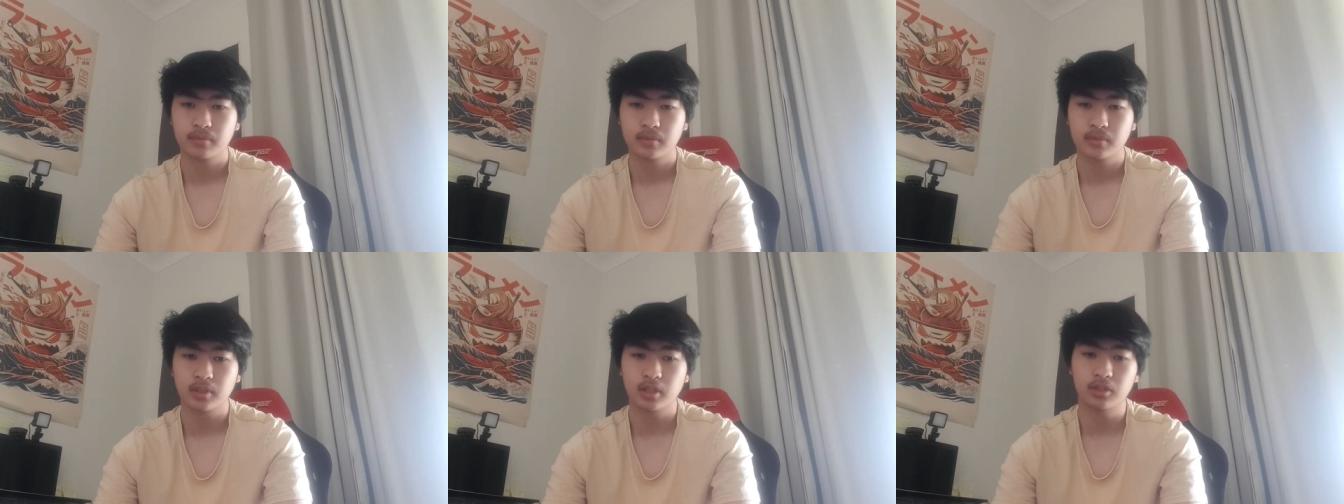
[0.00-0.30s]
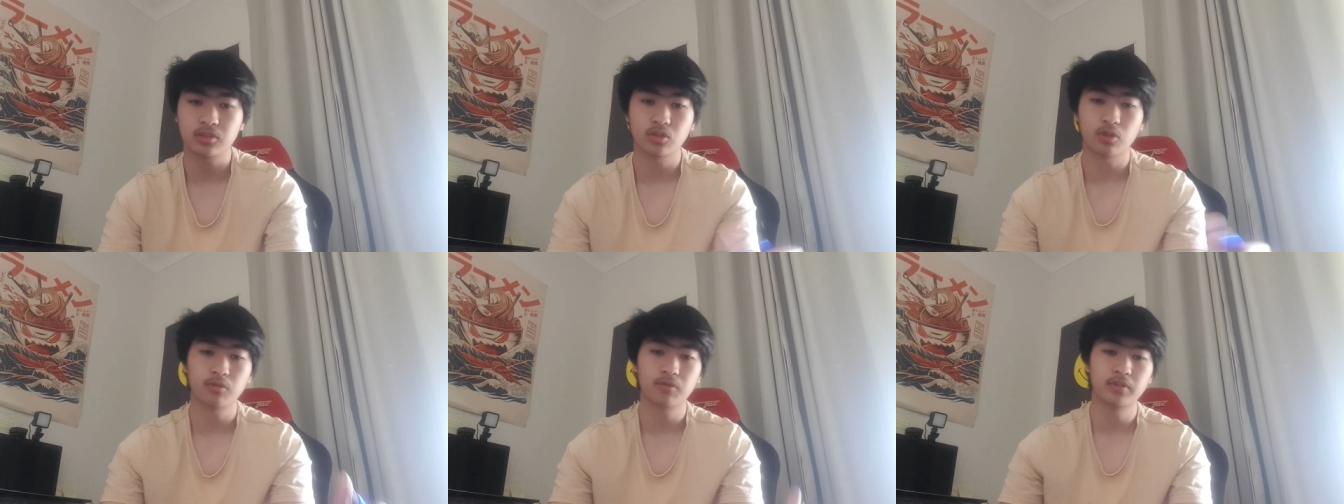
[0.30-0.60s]
Yeah,
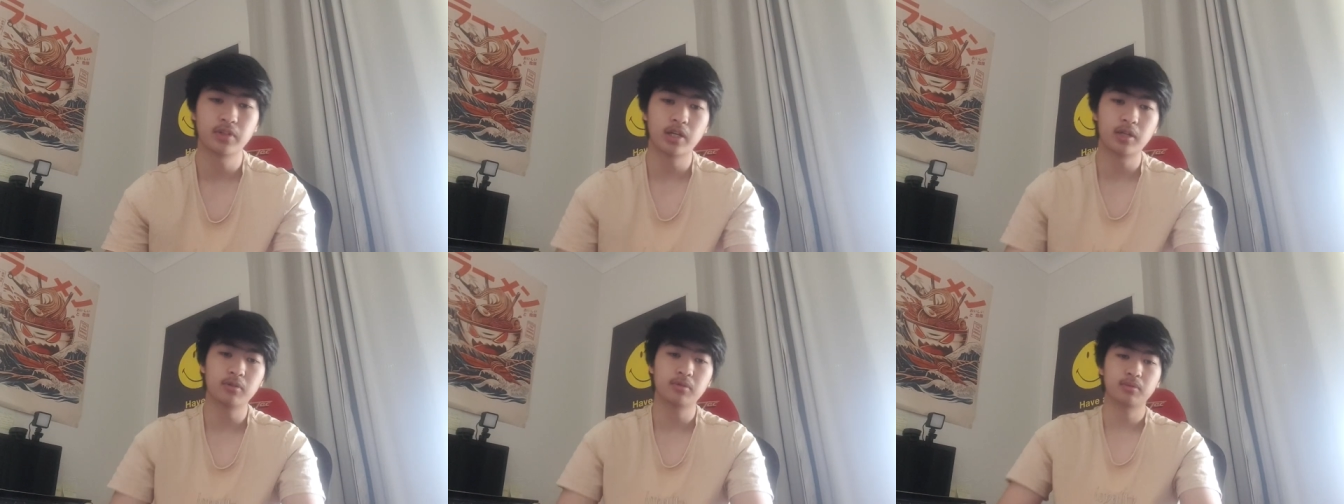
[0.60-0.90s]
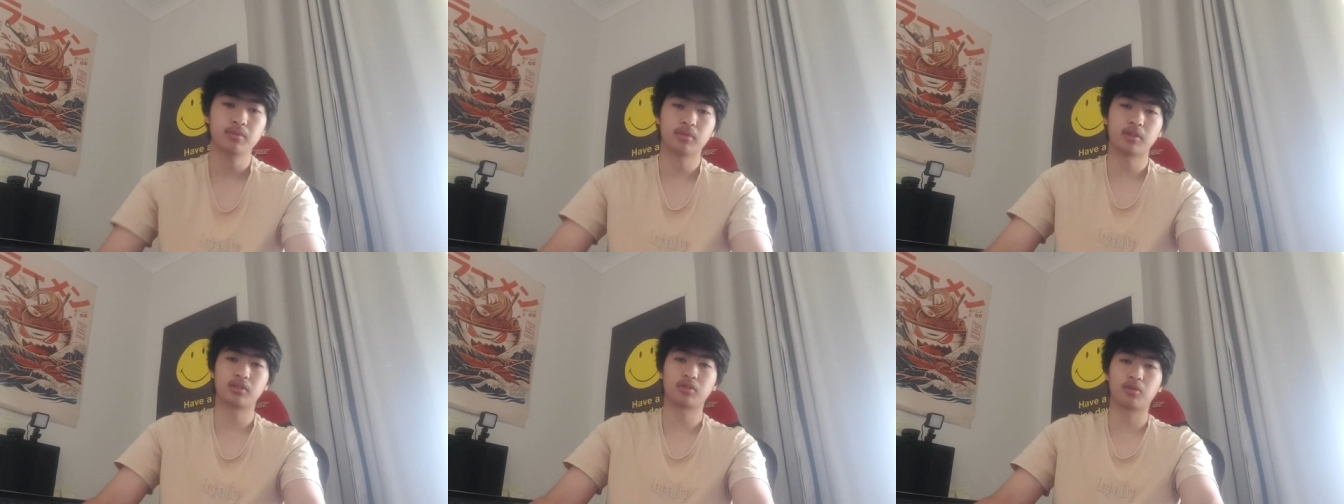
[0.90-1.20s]
that's all for now.
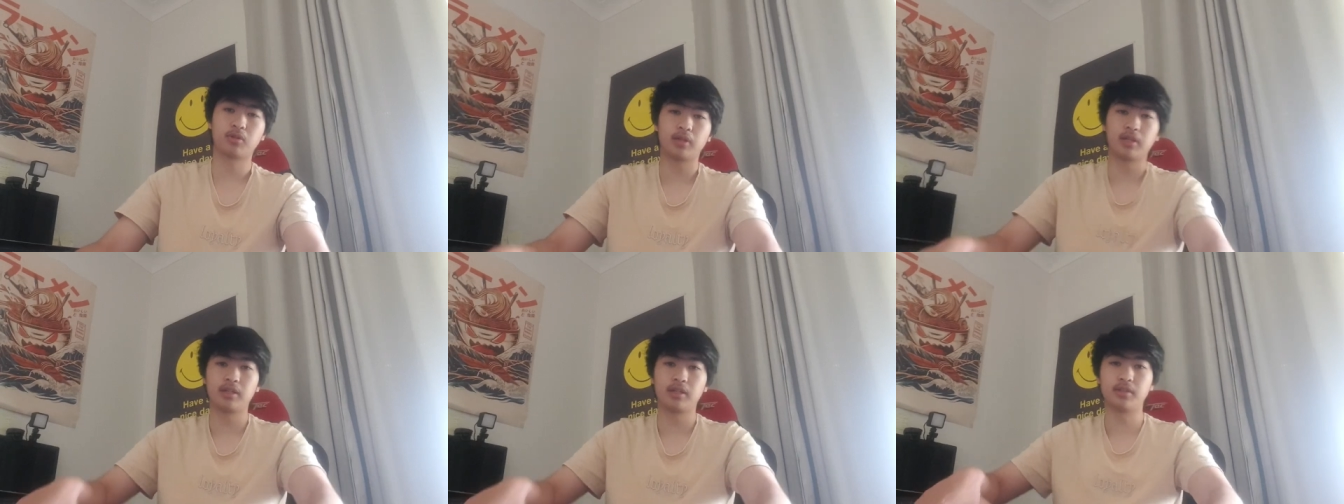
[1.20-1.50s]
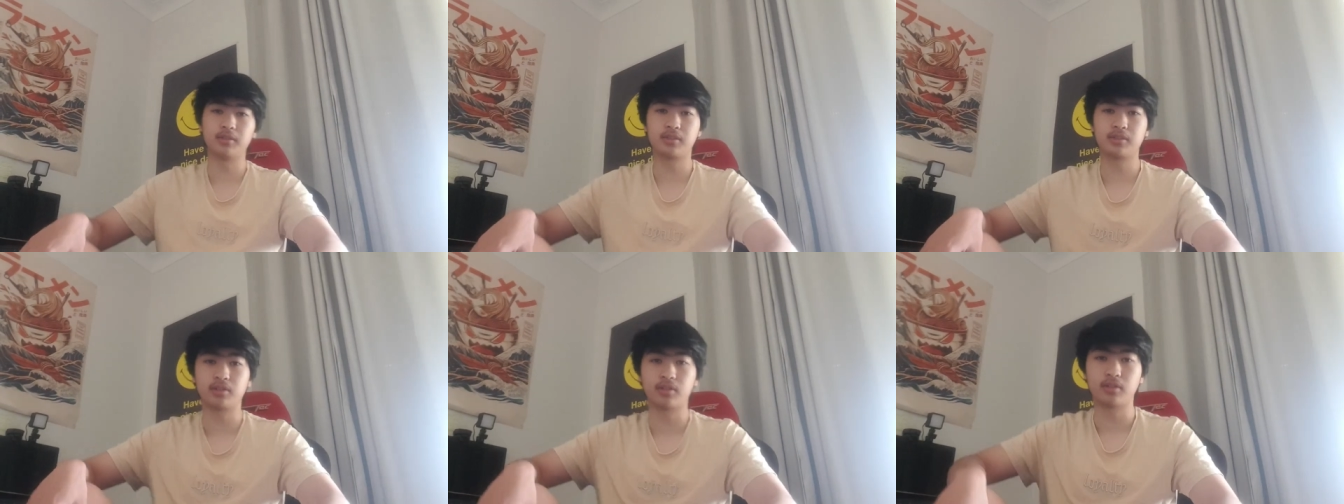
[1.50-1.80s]
Let's go ahead
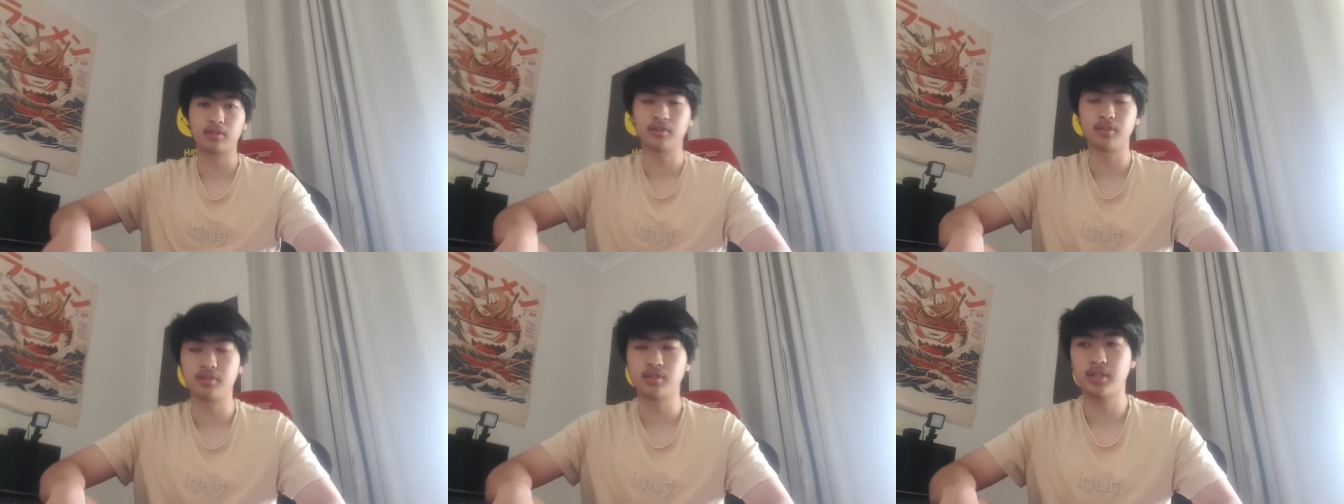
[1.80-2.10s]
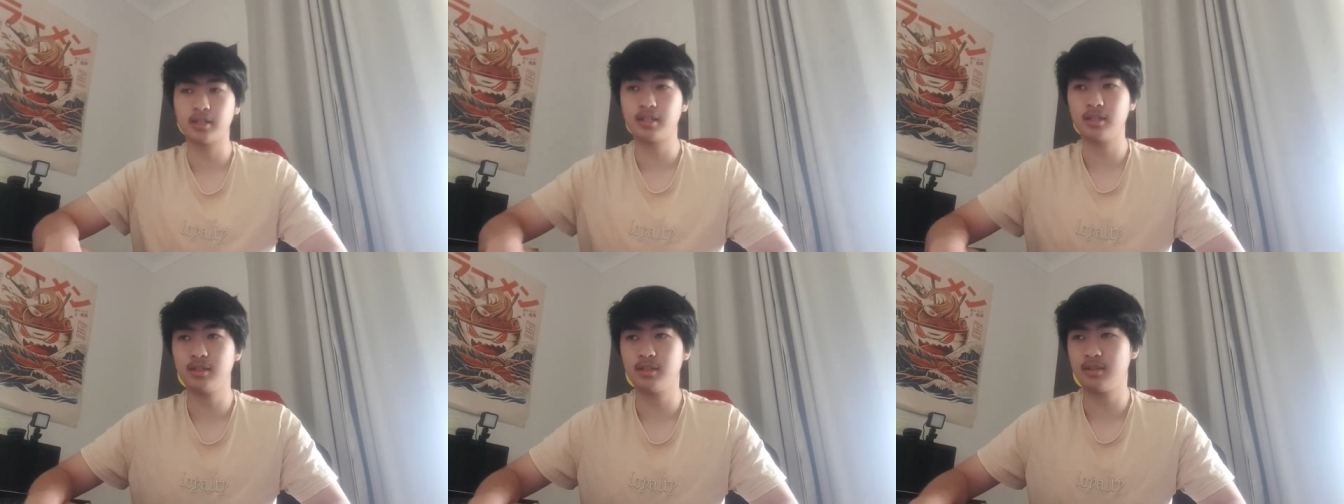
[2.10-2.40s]
and start the
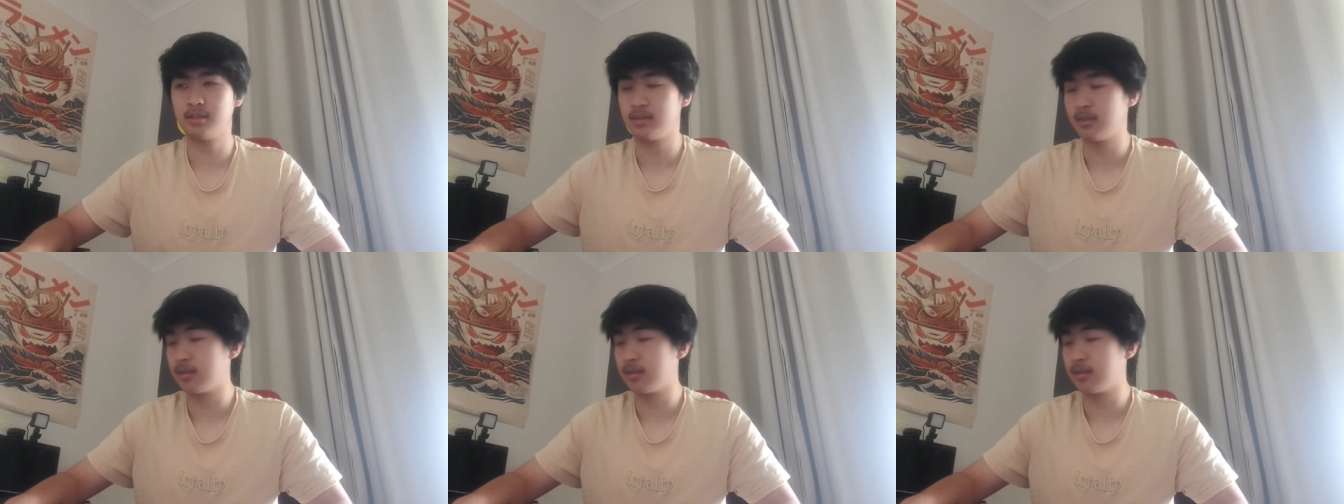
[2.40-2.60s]
day